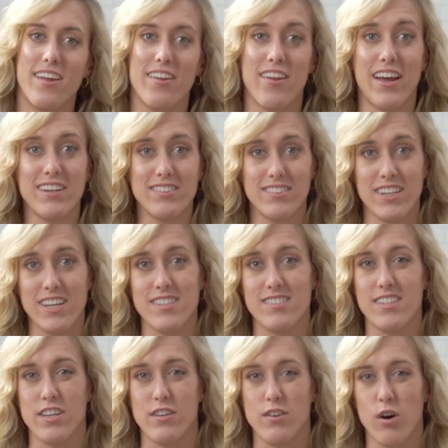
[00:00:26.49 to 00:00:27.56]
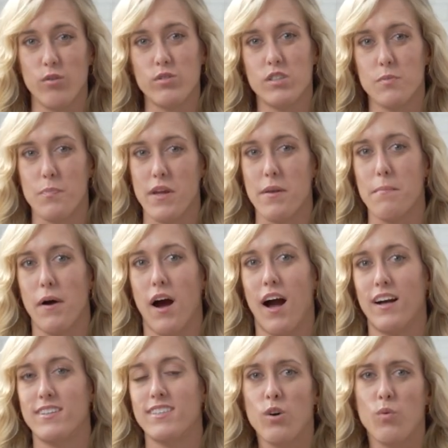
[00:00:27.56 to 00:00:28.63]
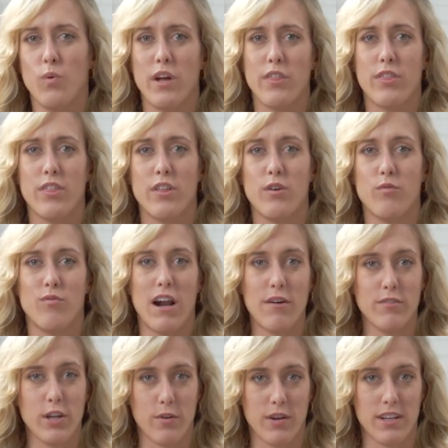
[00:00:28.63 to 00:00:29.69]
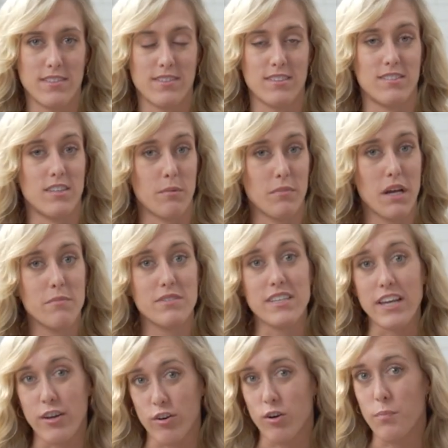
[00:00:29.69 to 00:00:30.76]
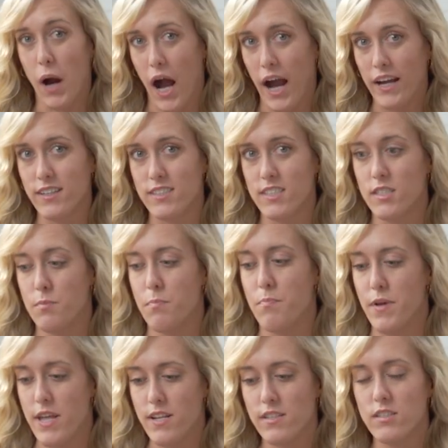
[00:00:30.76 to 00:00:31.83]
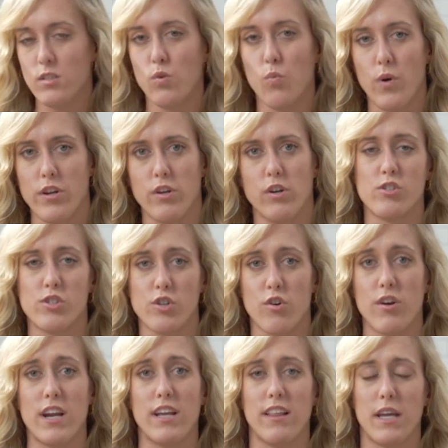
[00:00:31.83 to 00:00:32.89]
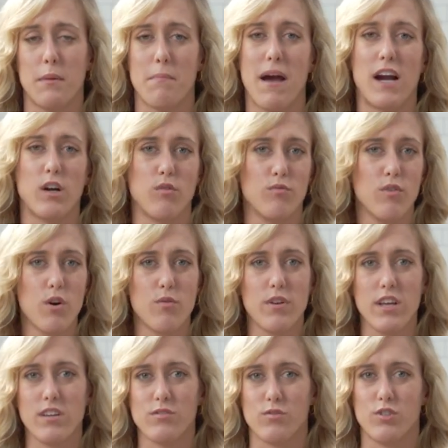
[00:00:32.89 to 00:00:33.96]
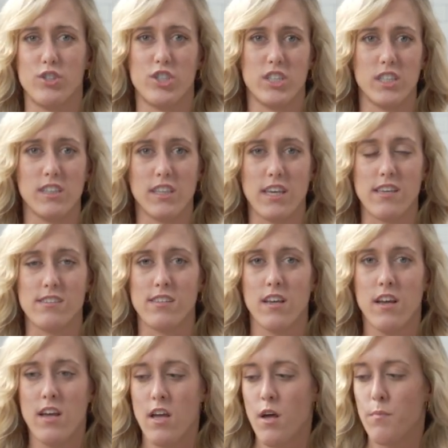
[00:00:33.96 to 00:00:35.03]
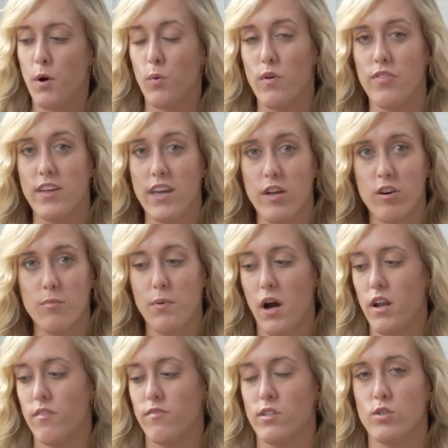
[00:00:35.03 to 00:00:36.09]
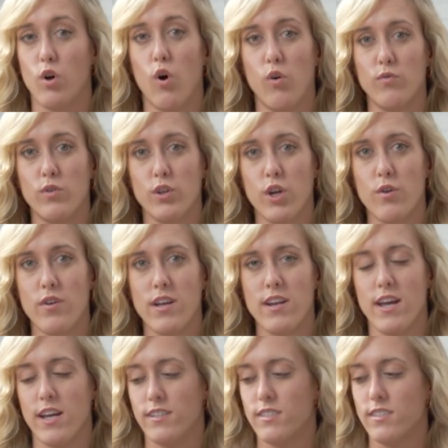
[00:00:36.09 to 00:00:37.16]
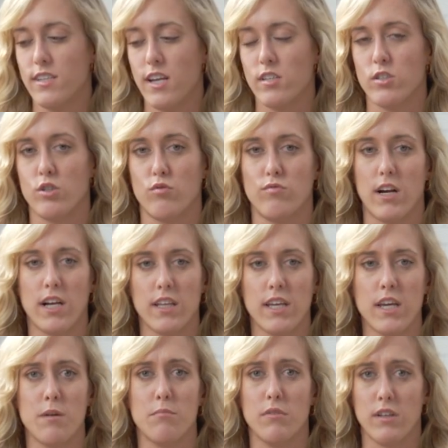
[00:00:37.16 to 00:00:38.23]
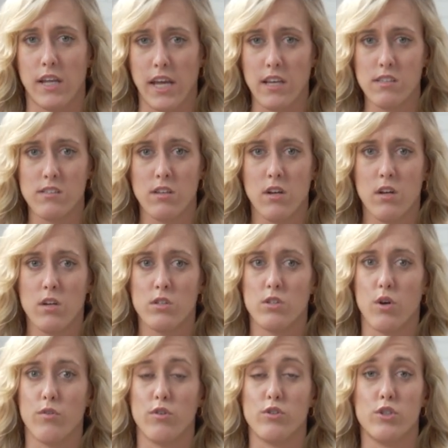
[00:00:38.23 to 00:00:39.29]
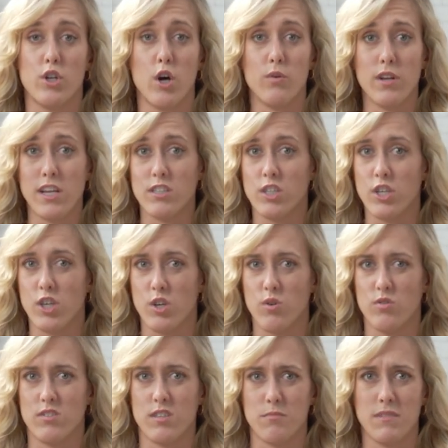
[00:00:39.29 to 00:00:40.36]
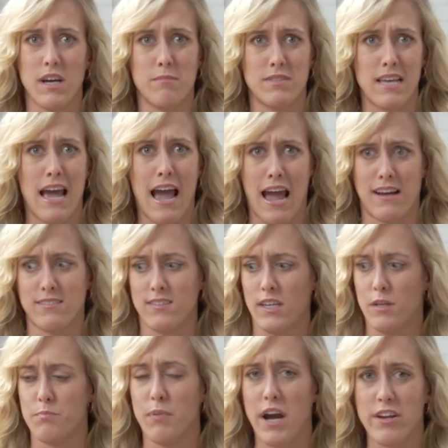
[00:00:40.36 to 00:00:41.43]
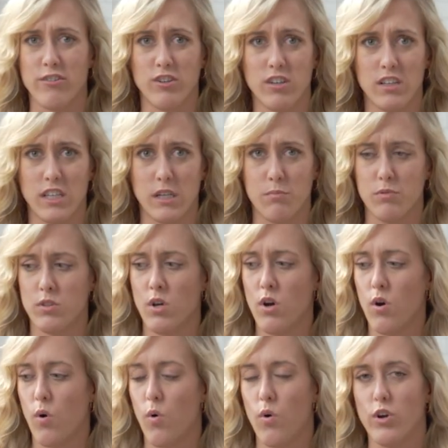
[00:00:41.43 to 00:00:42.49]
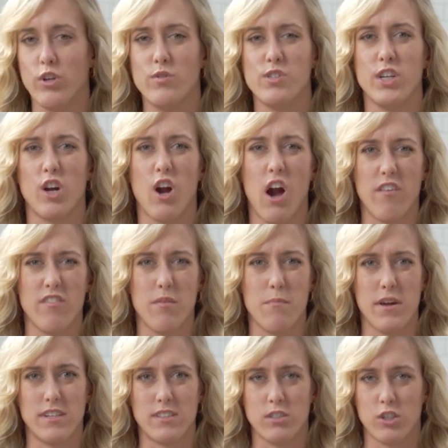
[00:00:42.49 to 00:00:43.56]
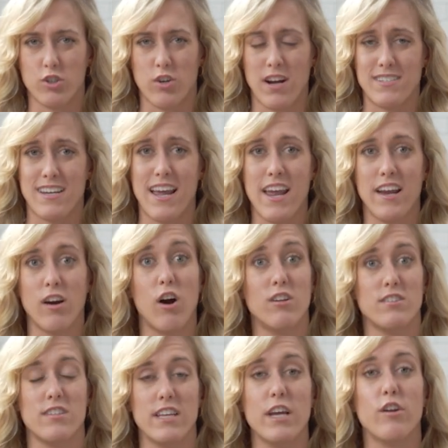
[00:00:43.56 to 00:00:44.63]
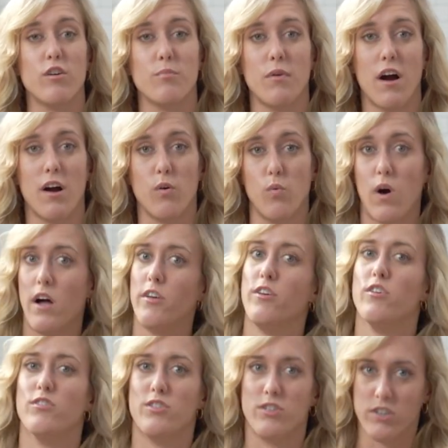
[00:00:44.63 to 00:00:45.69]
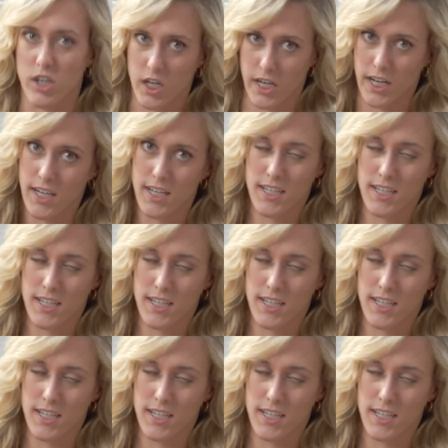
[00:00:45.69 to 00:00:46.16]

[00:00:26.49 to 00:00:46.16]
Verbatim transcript: Next is the no spin pot. With round units, sometimes the inner pot spins when you're stirring like macaronis or chilies, but with the inner pot of this oval unit, it stays directly in place, so there's no need to use sometimes hacks like binder clips or using your oven mitts to try to hang on to the inner pot while you're stirring.